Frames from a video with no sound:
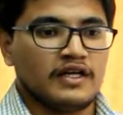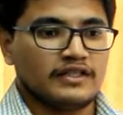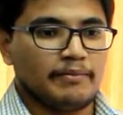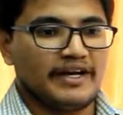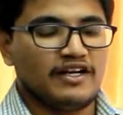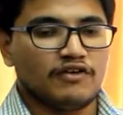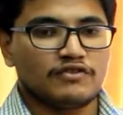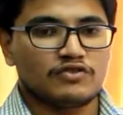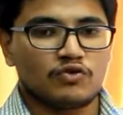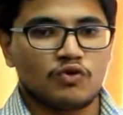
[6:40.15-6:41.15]
the bed of
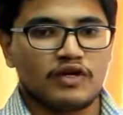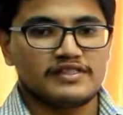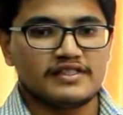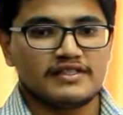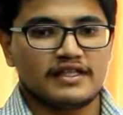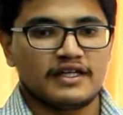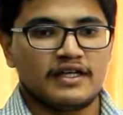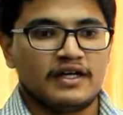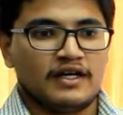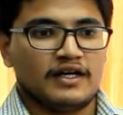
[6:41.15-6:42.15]
the screw gauge is
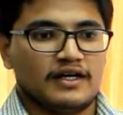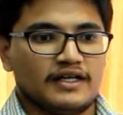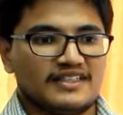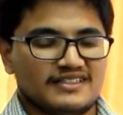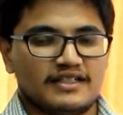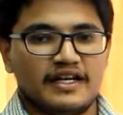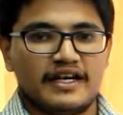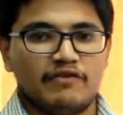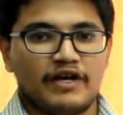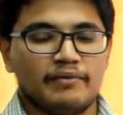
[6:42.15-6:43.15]

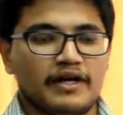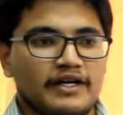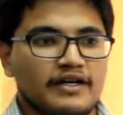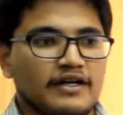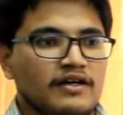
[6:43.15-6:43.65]
certainly vibrated.